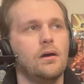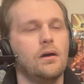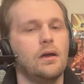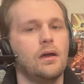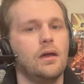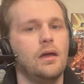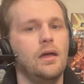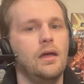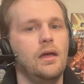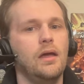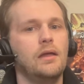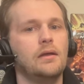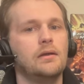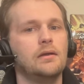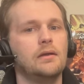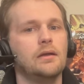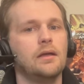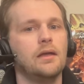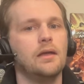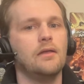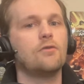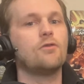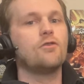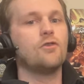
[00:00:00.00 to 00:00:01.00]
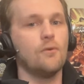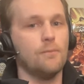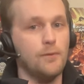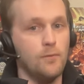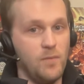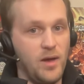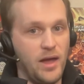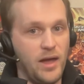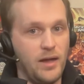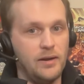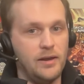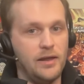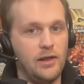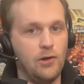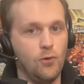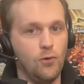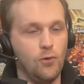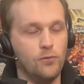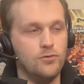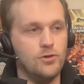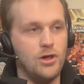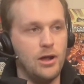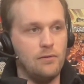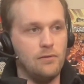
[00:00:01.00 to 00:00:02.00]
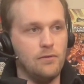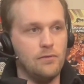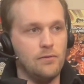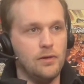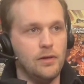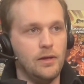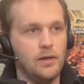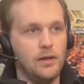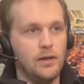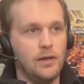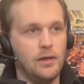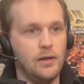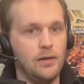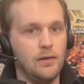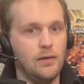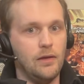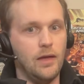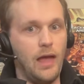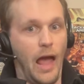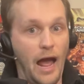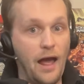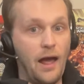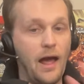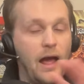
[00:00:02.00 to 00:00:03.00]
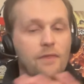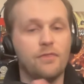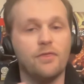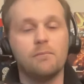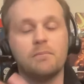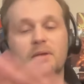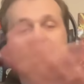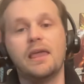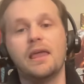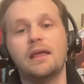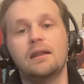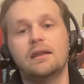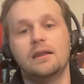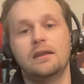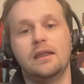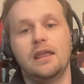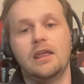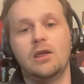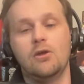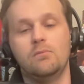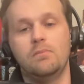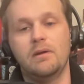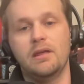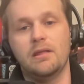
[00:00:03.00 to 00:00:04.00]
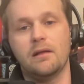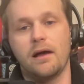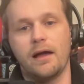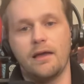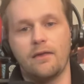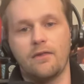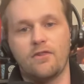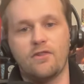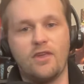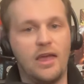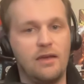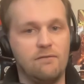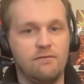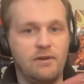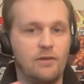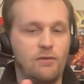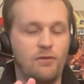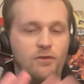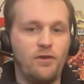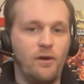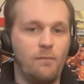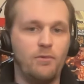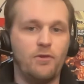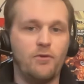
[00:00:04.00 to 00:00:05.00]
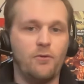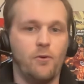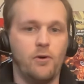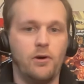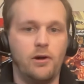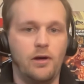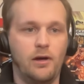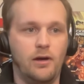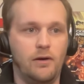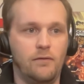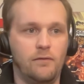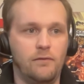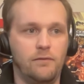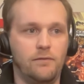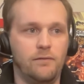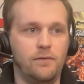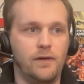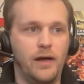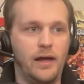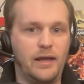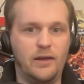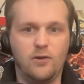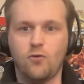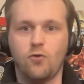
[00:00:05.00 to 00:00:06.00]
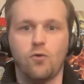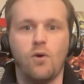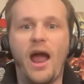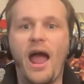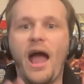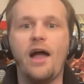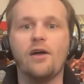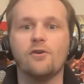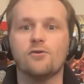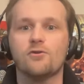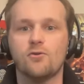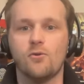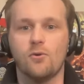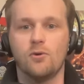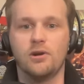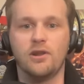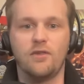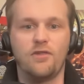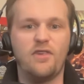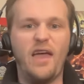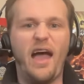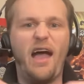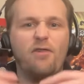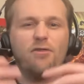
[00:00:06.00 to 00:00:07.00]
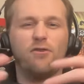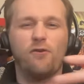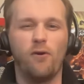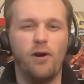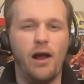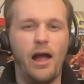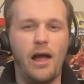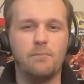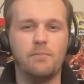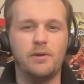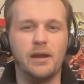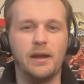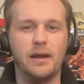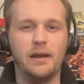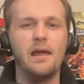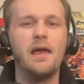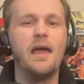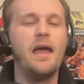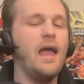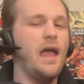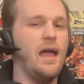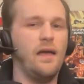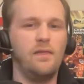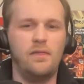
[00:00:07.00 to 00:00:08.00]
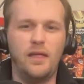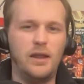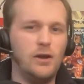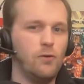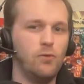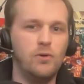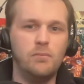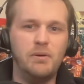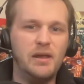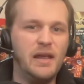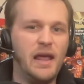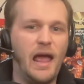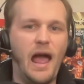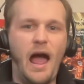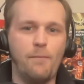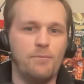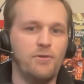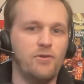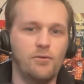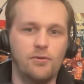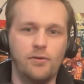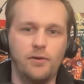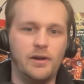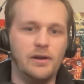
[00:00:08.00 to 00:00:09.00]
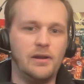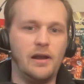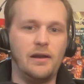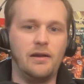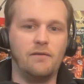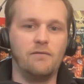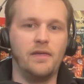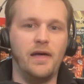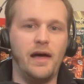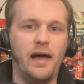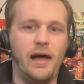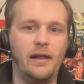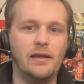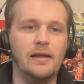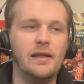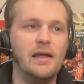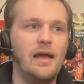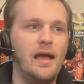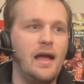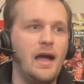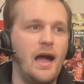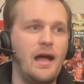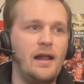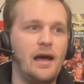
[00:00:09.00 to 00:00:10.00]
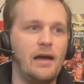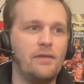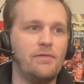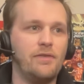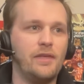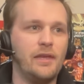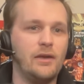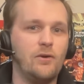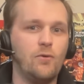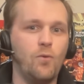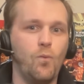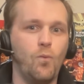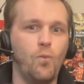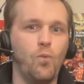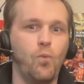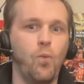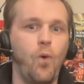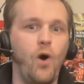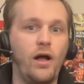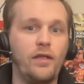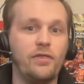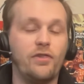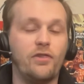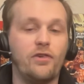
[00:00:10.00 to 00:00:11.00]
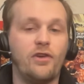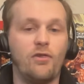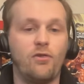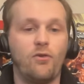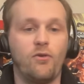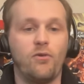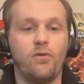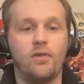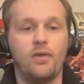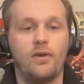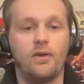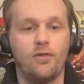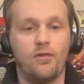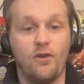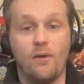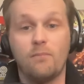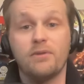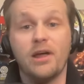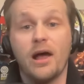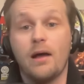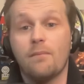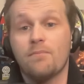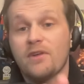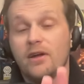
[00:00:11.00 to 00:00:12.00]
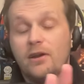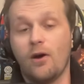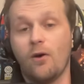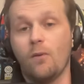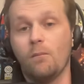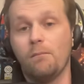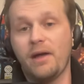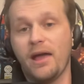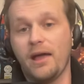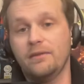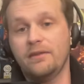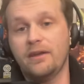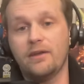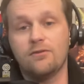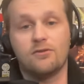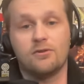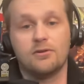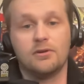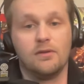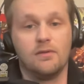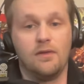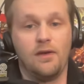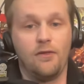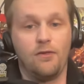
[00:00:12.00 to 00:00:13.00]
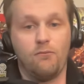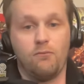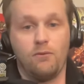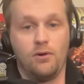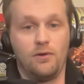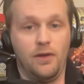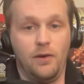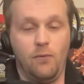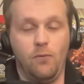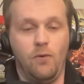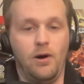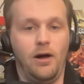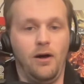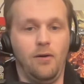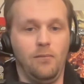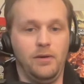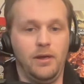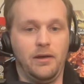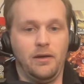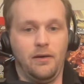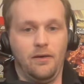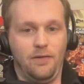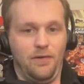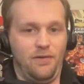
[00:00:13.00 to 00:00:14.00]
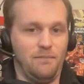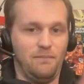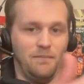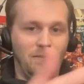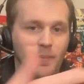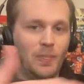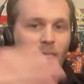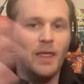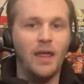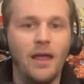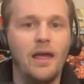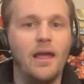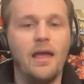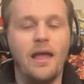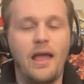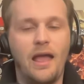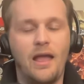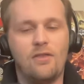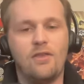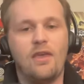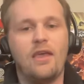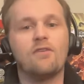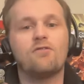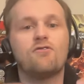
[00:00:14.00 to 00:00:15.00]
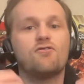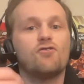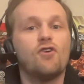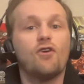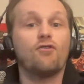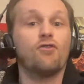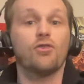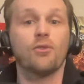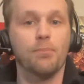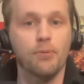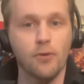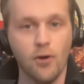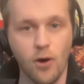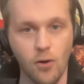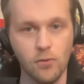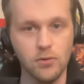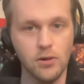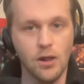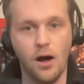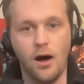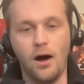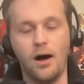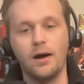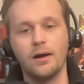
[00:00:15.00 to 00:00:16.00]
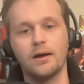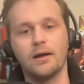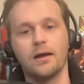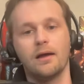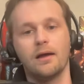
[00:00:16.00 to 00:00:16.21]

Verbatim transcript: in in superman he'll generally at, at the beginning he'd be like saving some sort of like crash or disaster happening and then it would be absolutely none of that and I think once because because uh, sometimes I don't pay attention to this really well because mm-hmm, mm-hmm, It, it's just the prologue.